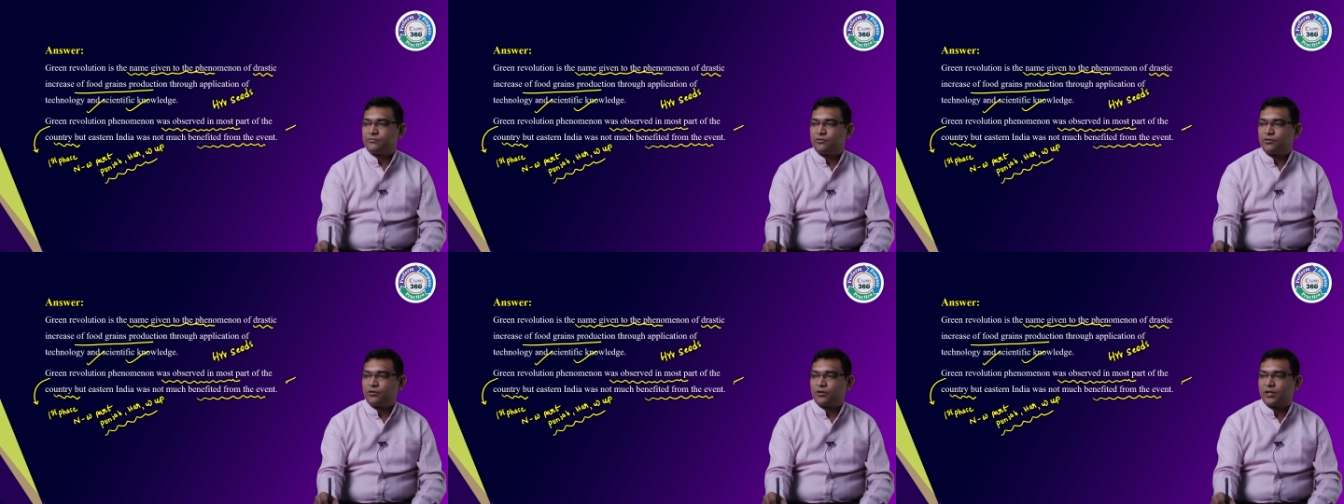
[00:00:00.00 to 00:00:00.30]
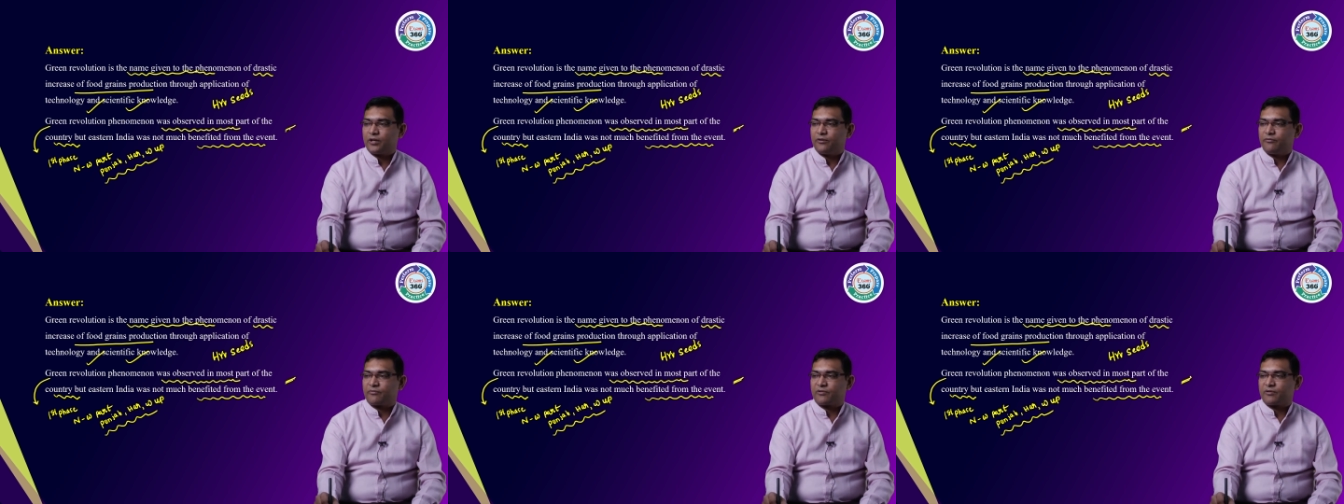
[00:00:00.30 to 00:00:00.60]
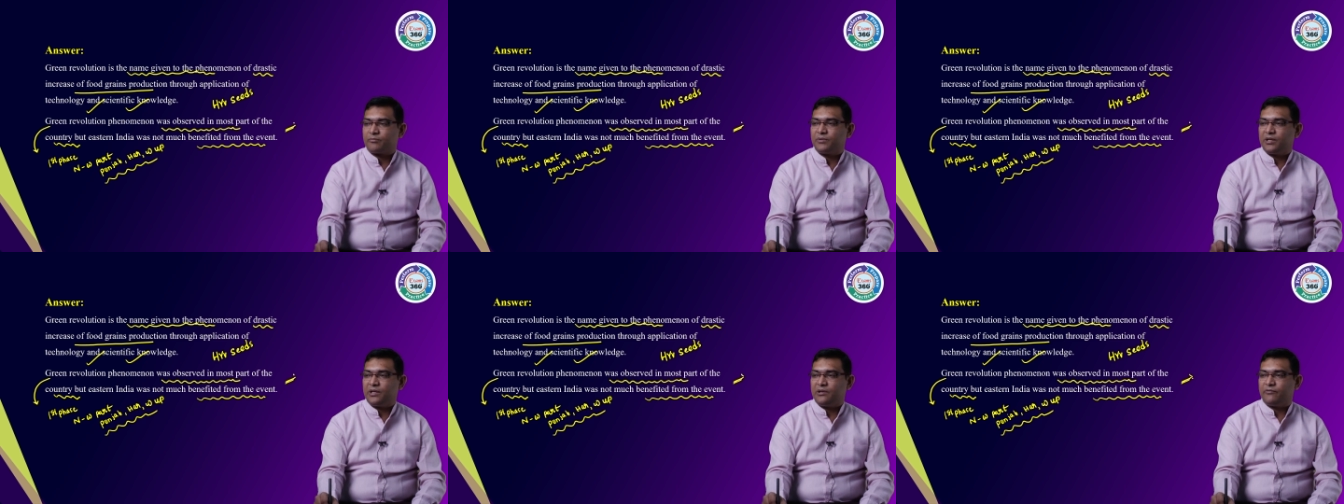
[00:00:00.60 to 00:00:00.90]
Okay,
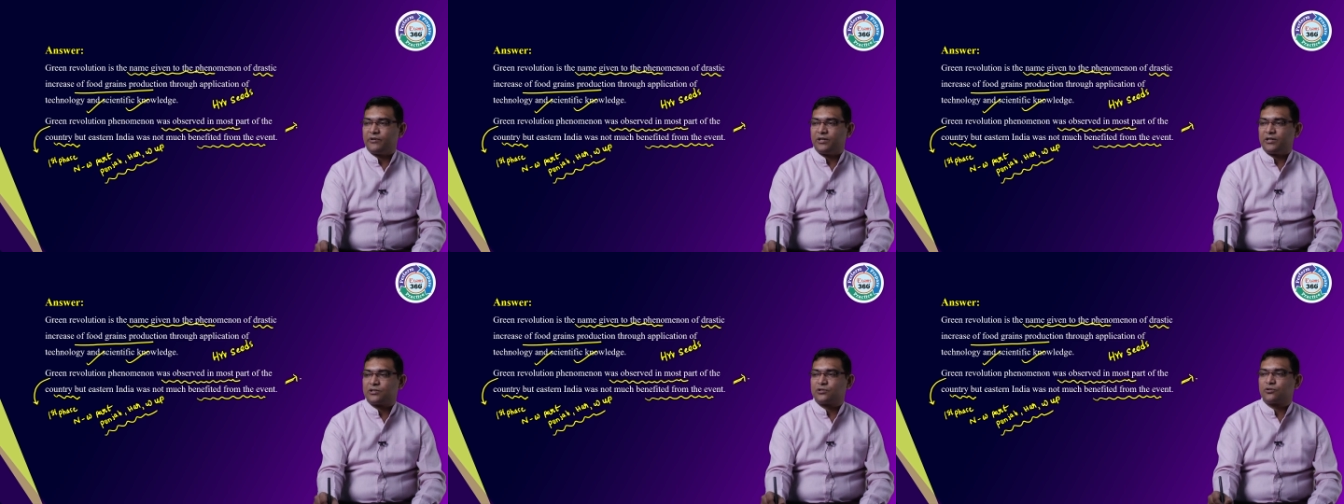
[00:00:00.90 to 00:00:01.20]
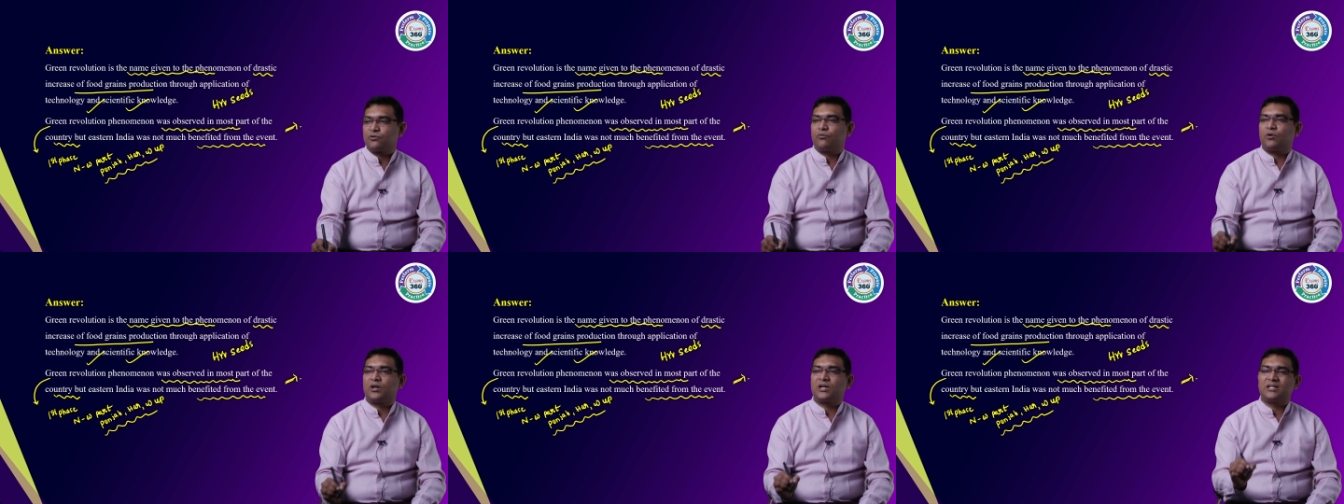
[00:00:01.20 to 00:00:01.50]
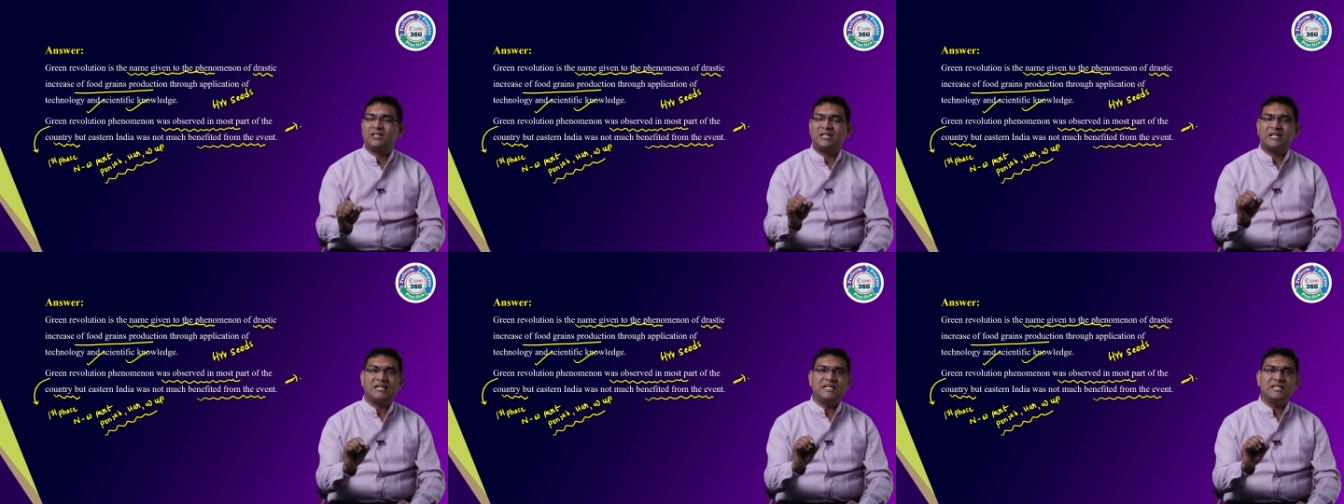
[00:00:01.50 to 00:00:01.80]
from the event. So what
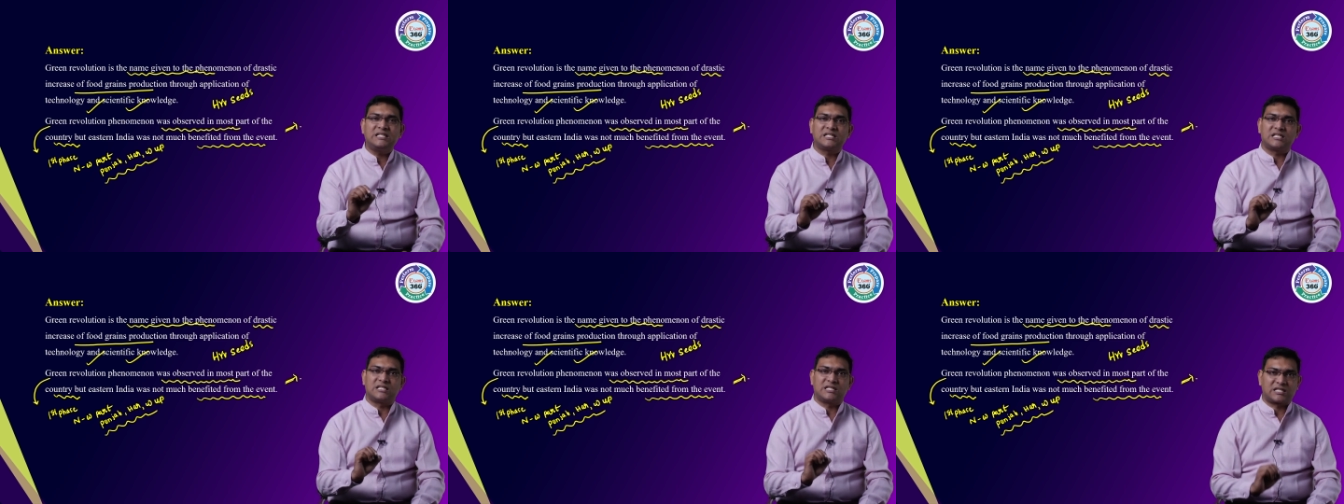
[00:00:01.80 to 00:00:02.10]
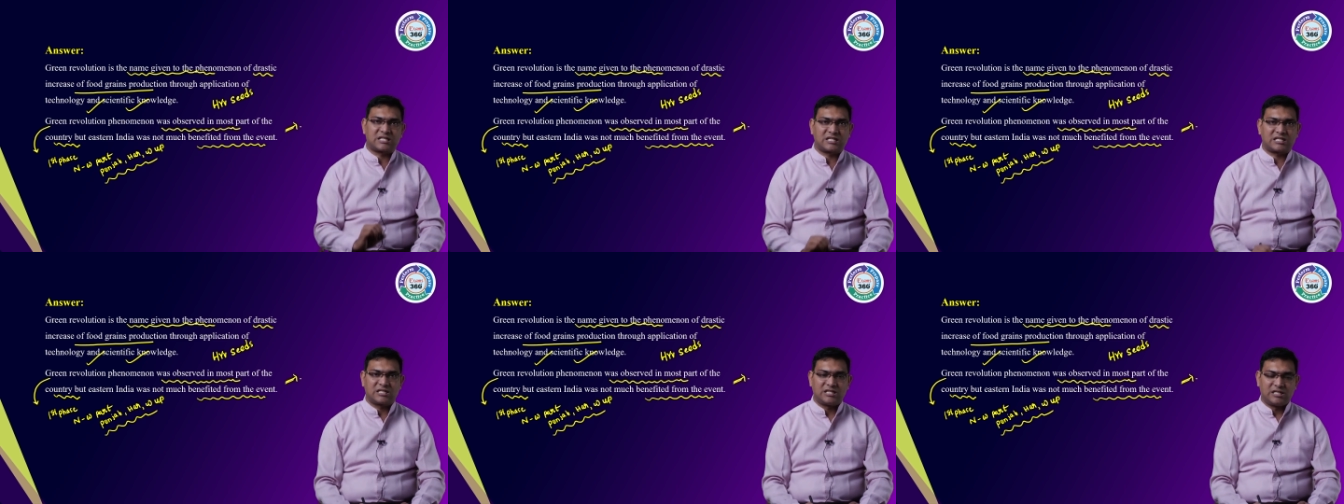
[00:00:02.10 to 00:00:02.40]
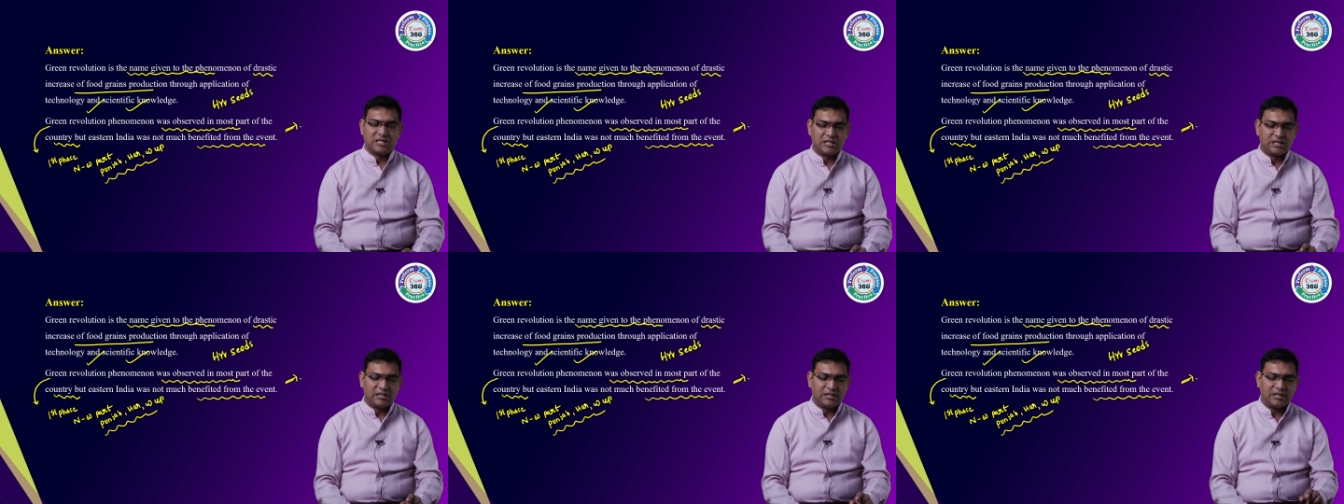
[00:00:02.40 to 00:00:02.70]
are the reasons?
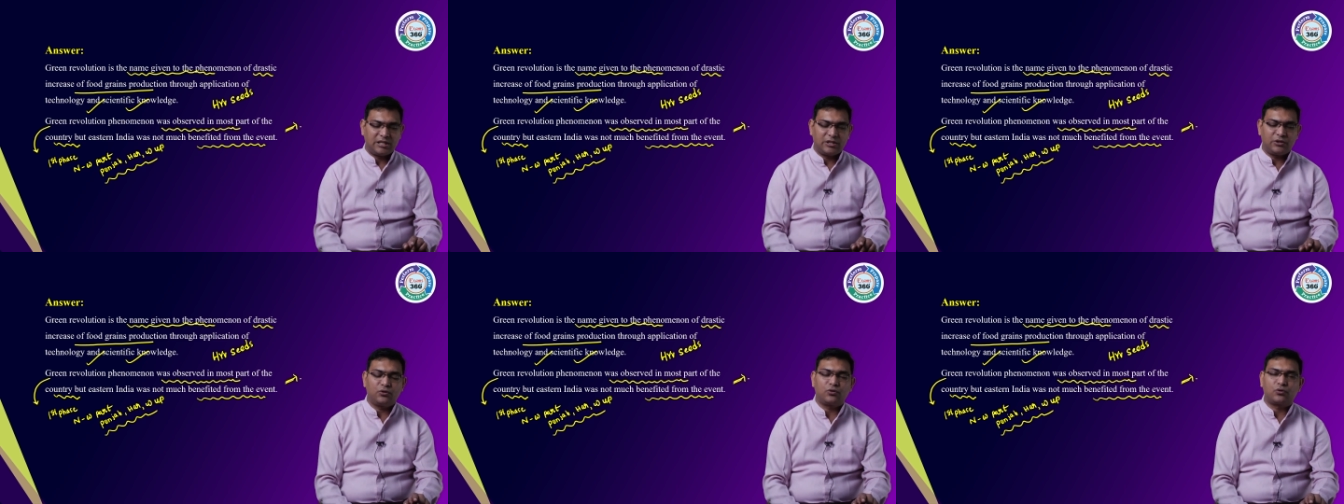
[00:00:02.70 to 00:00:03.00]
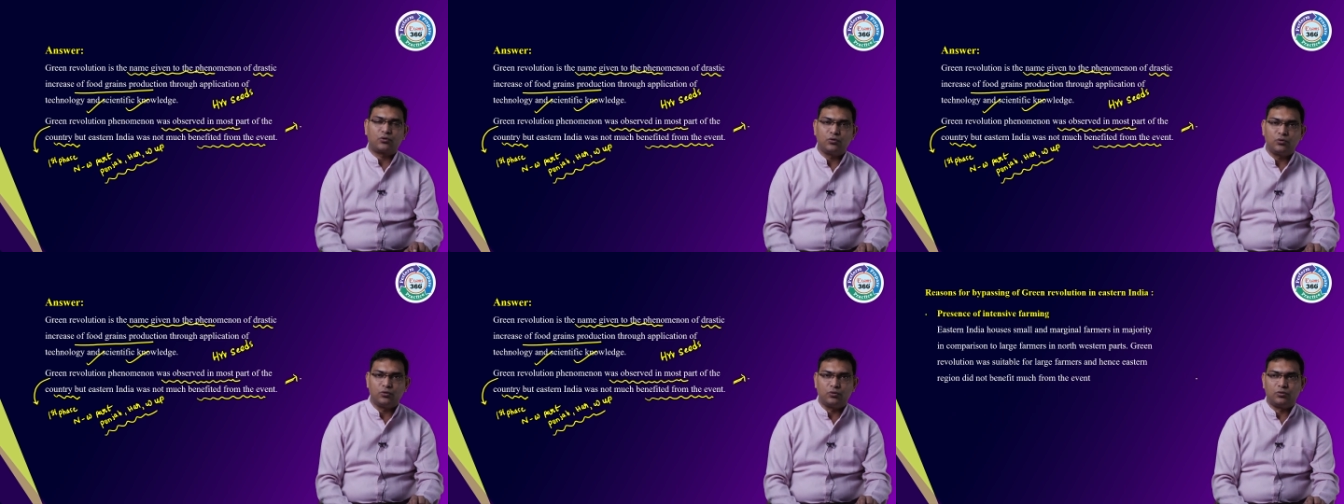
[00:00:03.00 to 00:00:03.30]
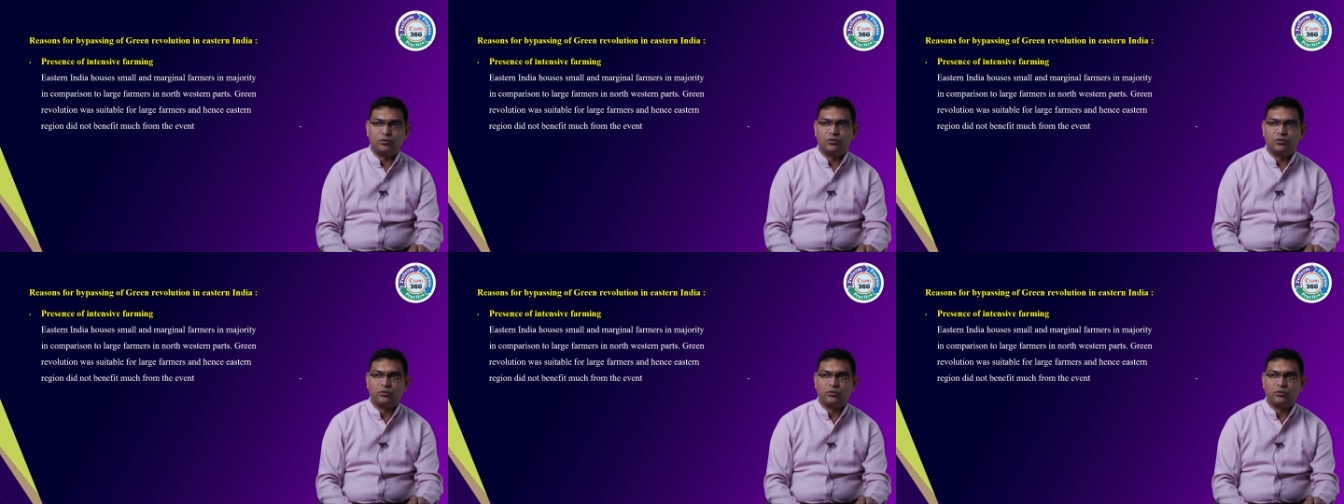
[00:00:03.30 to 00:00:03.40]
Enduku?